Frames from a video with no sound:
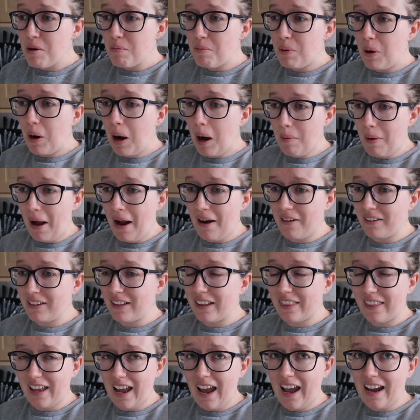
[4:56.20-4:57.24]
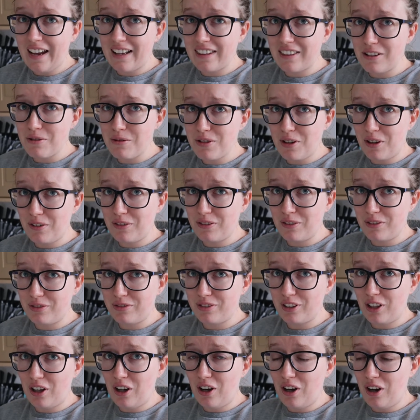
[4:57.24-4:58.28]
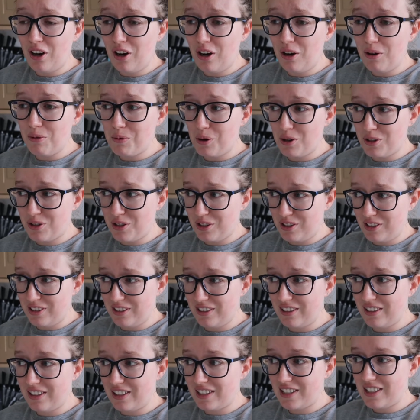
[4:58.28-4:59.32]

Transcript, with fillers: But apparently the egg that was on the floor wasn't